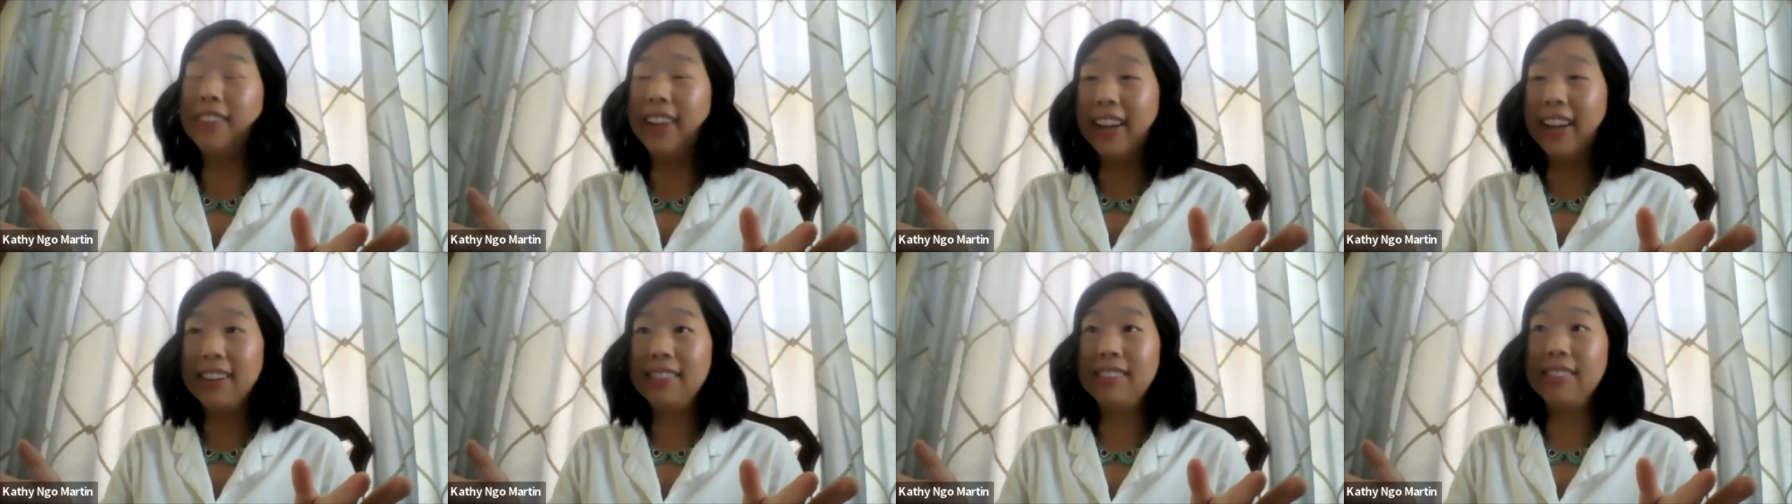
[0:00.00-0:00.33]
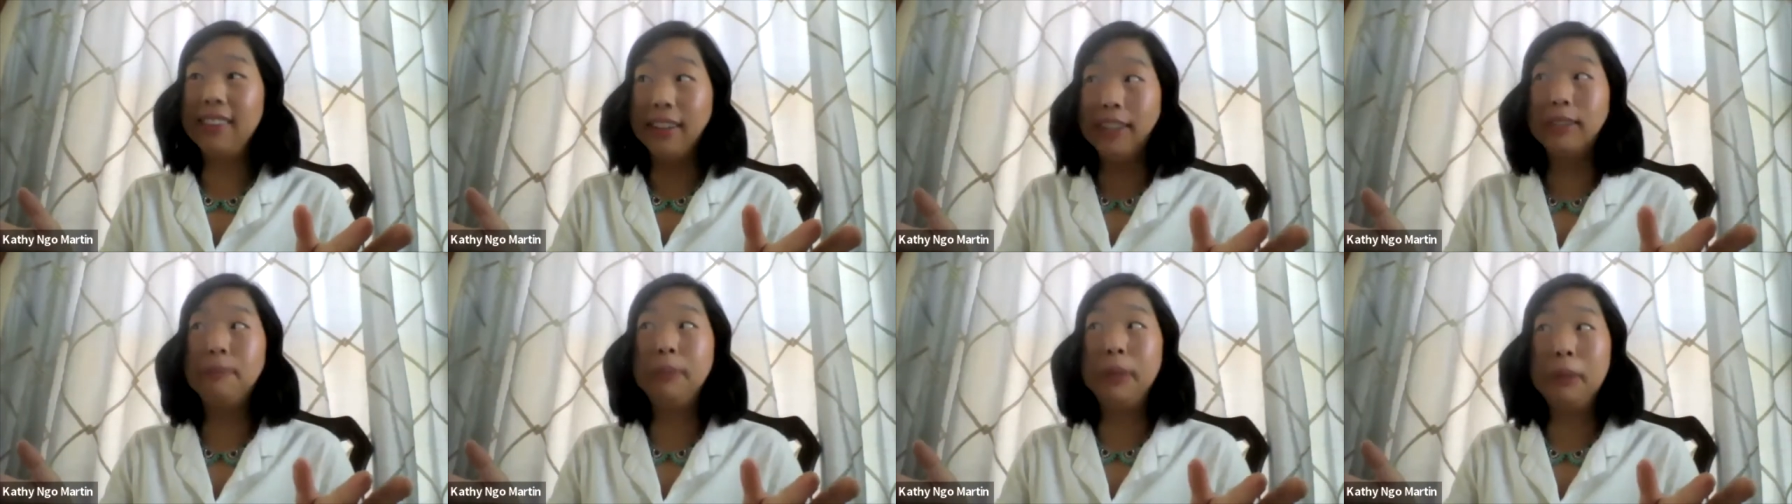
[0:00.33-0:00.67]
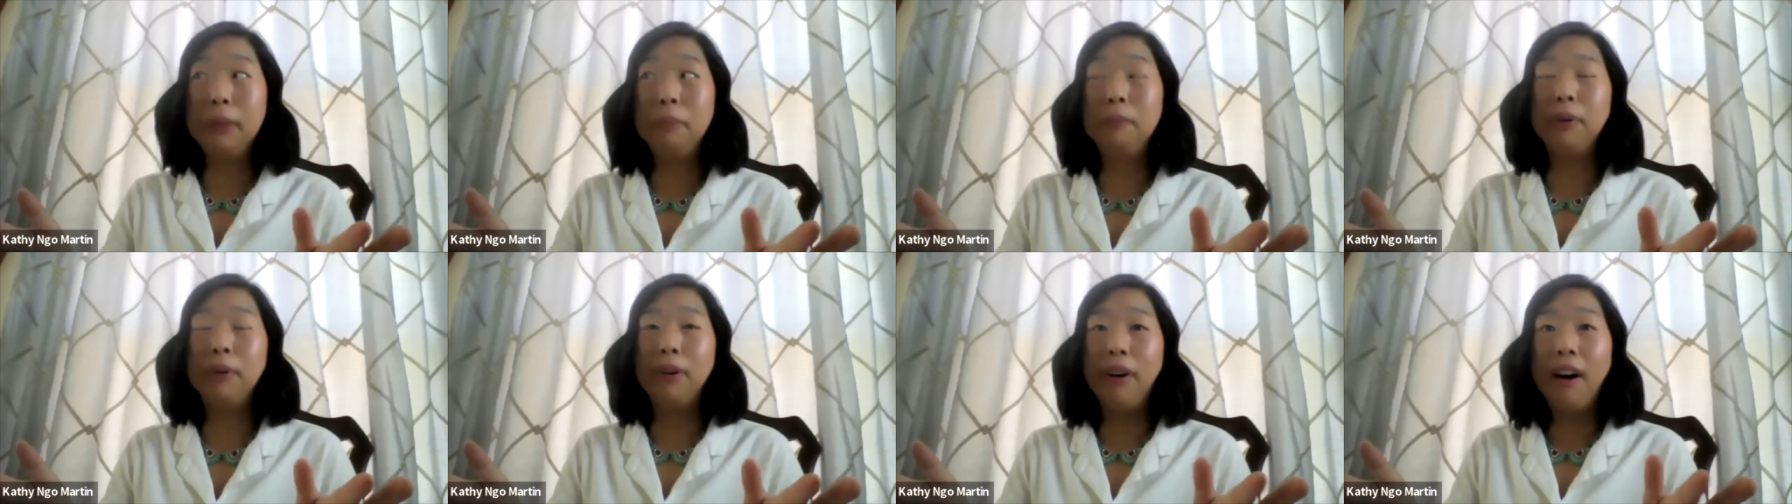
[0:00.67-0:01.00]
Like these
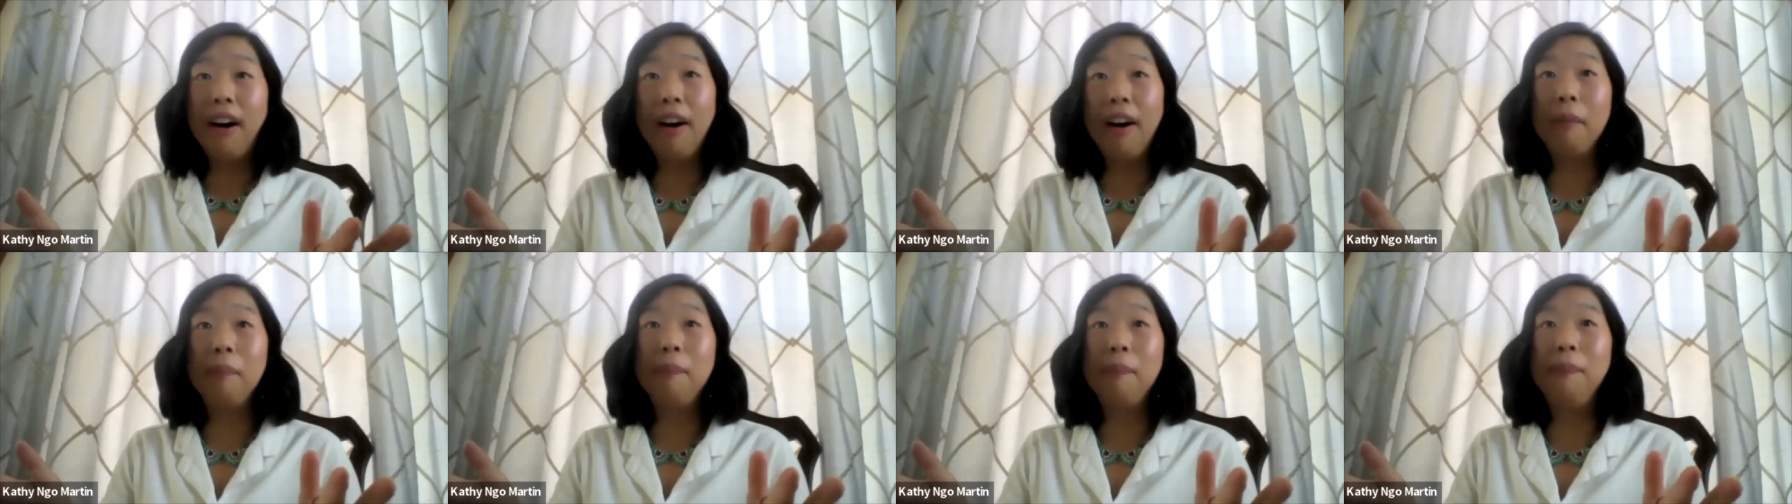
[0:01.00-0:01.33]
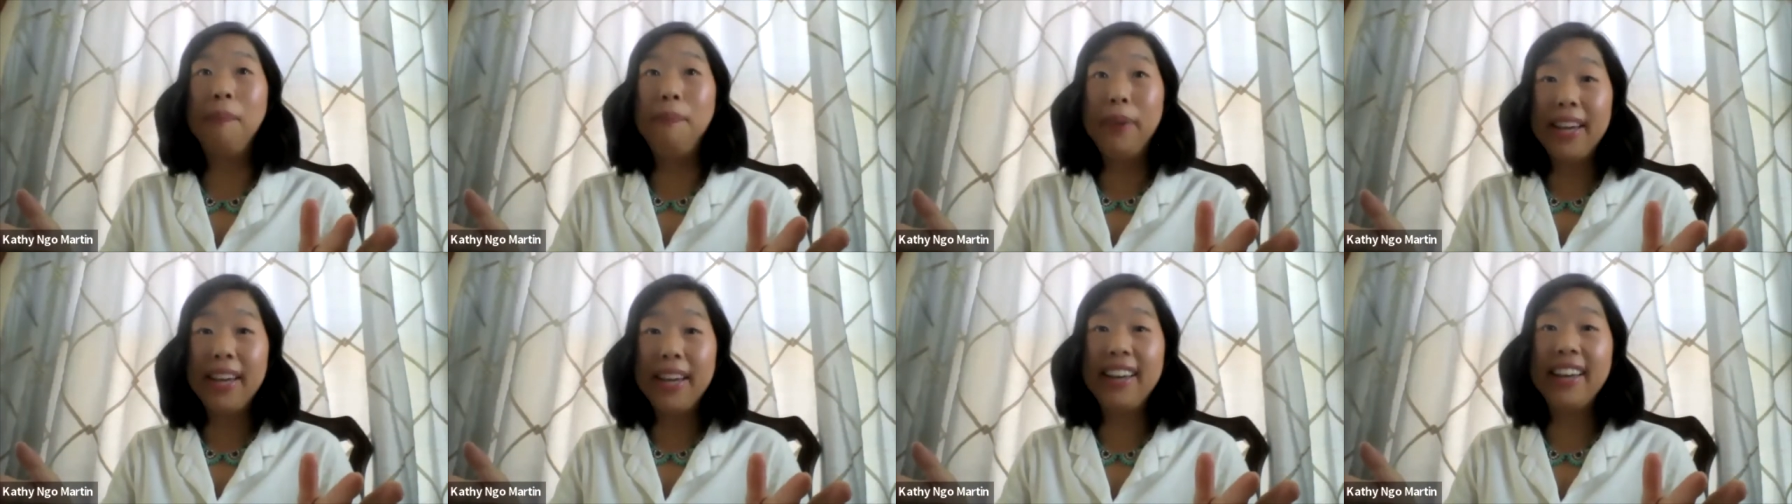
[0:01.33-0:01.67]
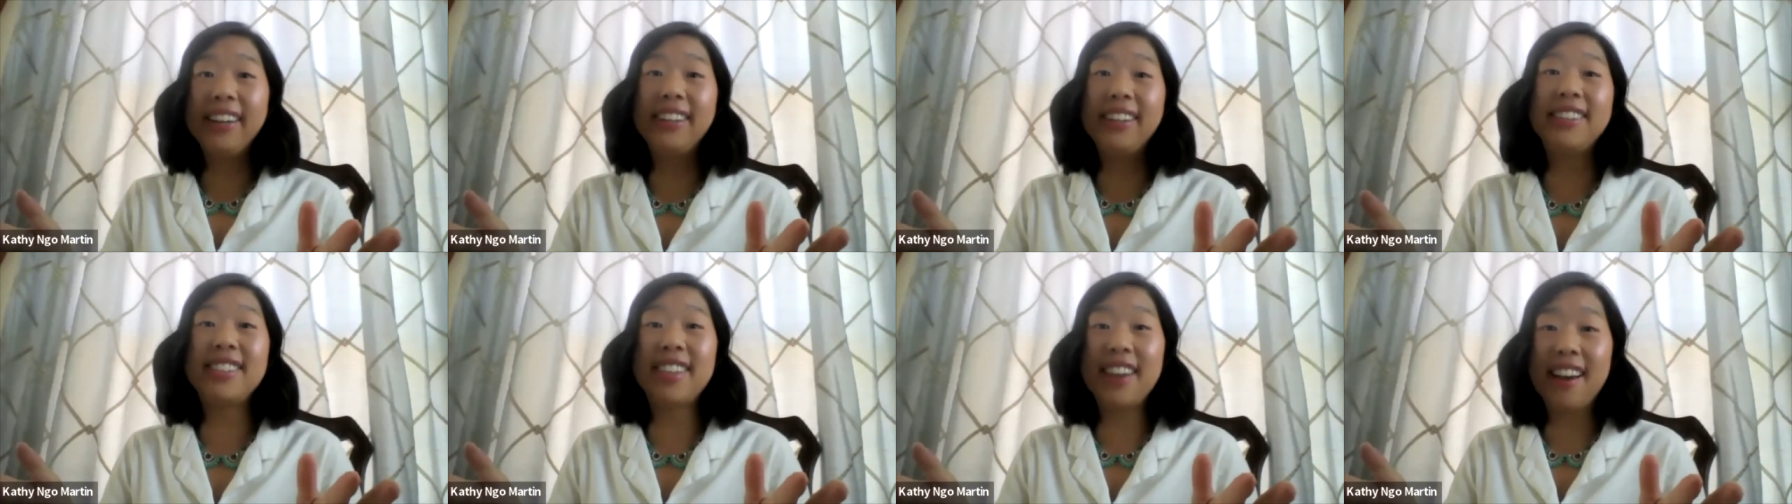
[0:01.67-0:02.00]
people are
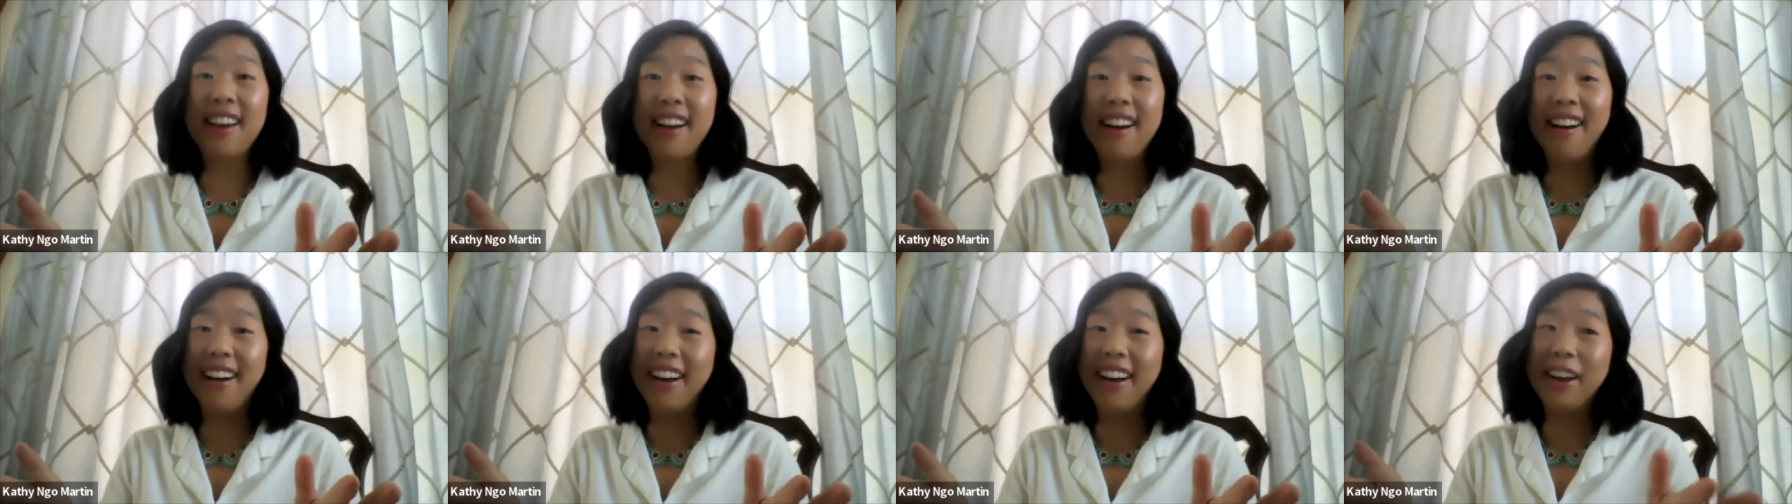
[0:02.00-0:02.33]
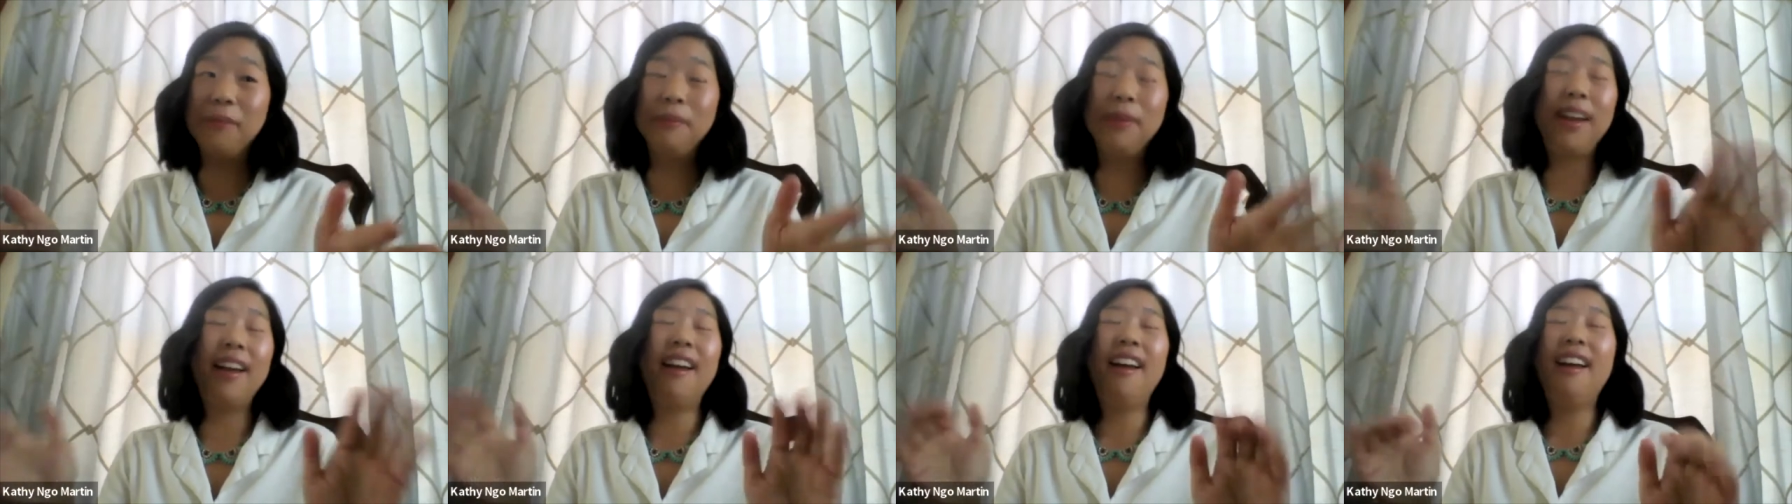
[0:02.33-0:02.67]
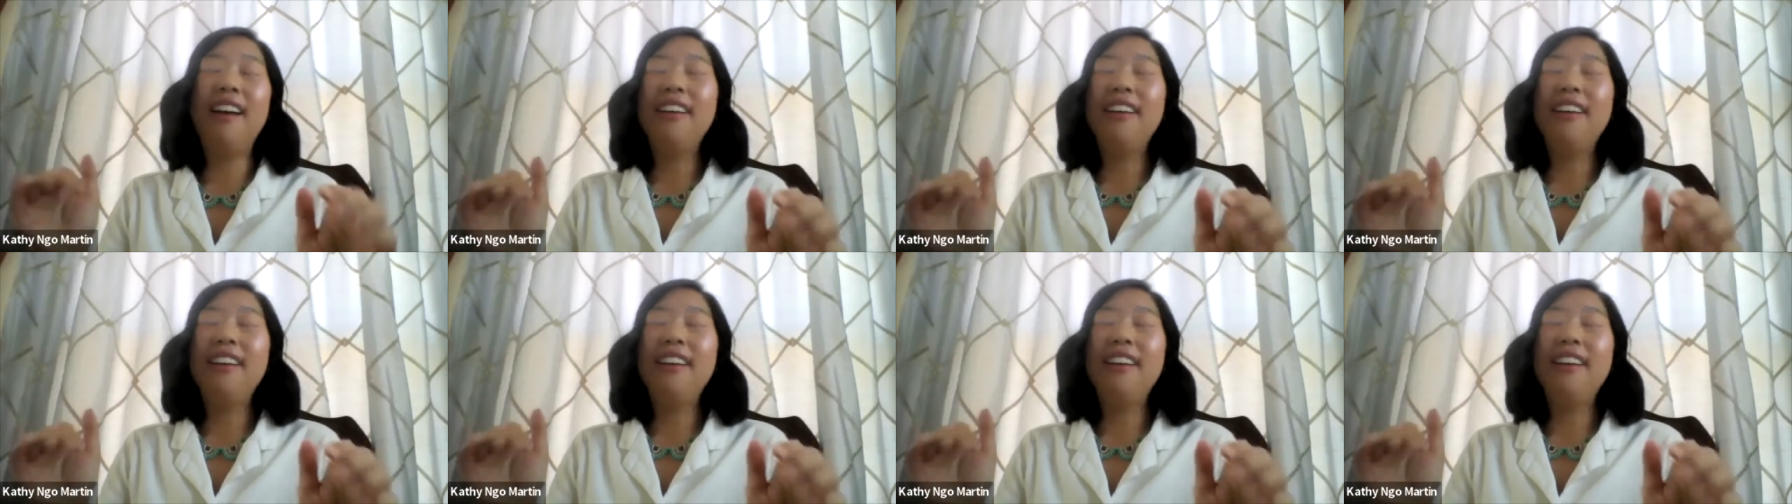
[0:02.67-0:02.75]
big time.